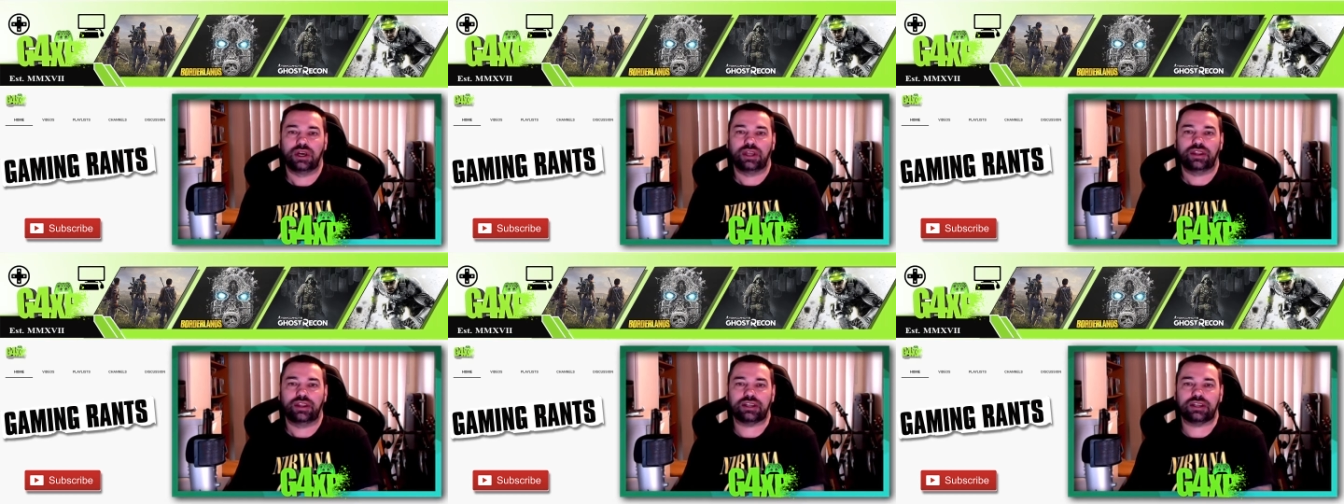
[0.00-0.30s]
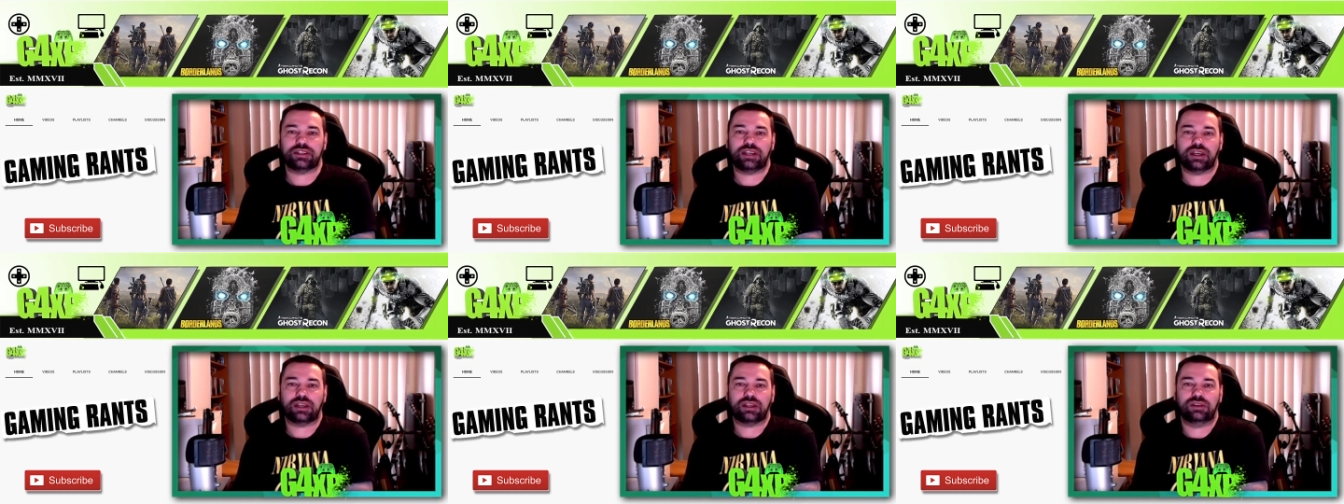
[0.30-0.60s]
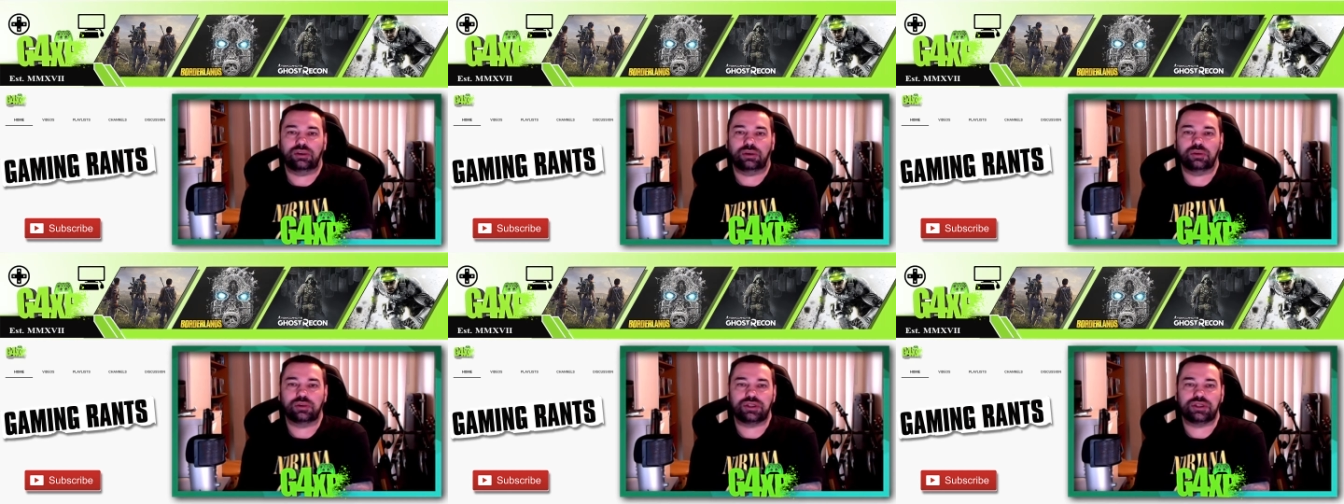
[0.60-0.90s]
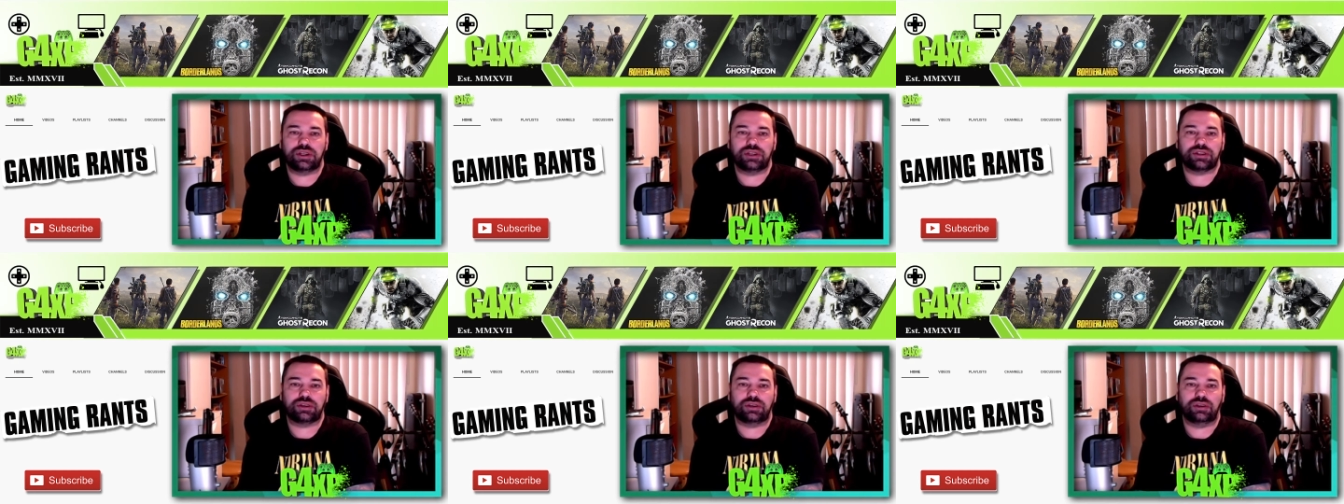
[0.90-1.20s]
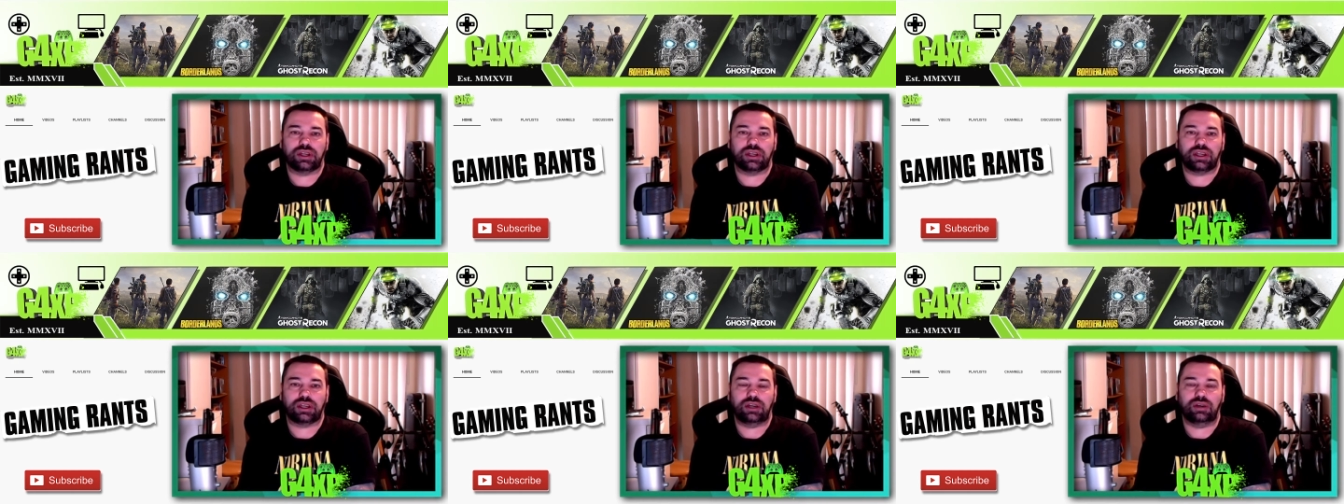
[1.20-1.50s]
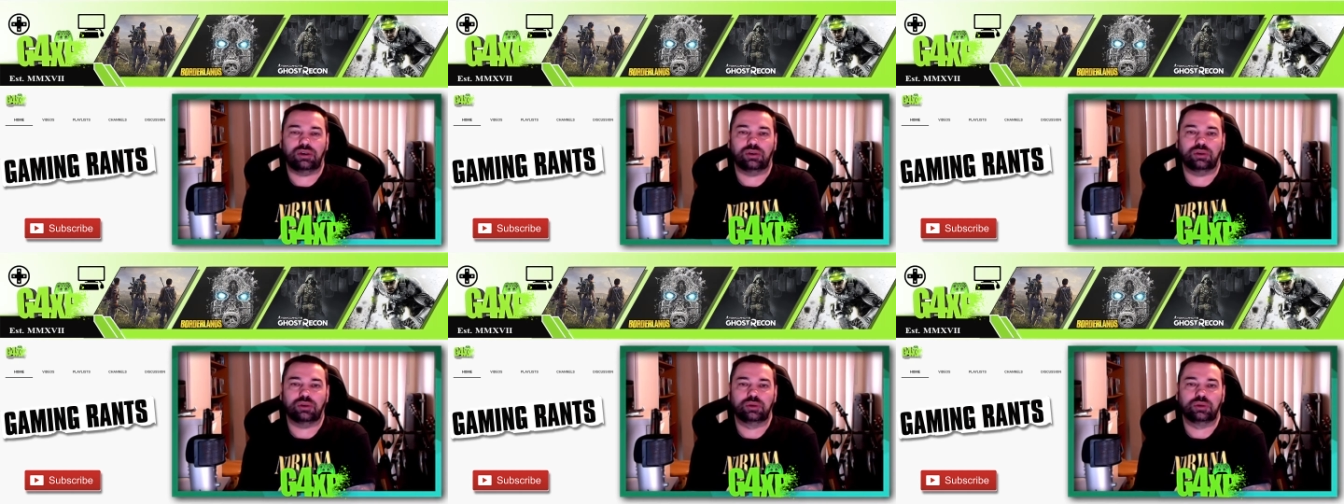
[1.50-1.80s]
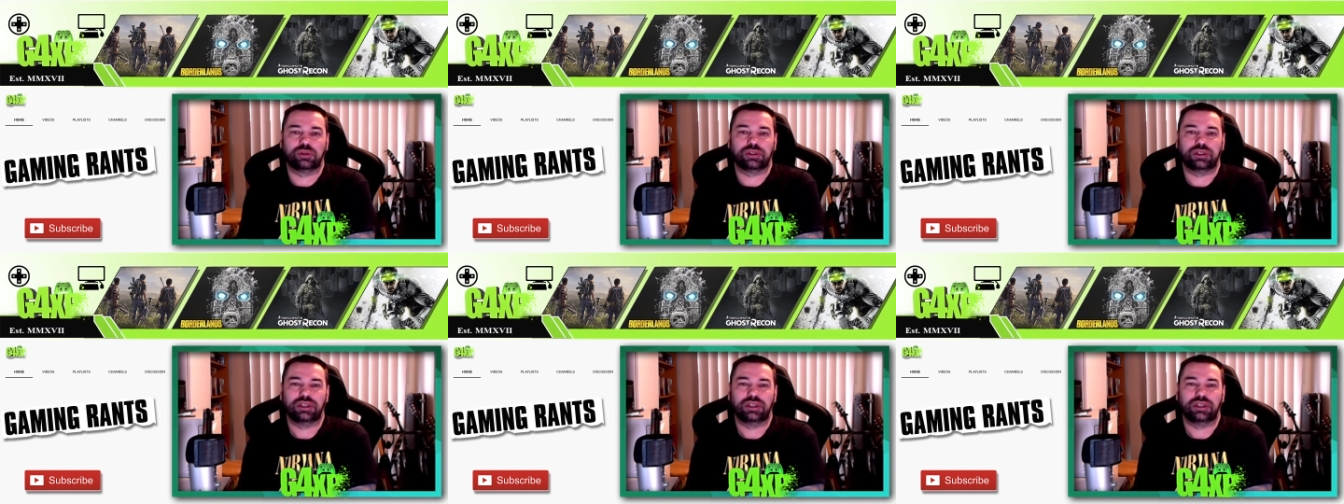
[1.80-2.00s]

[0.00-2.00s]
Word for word: That technology is going to get old.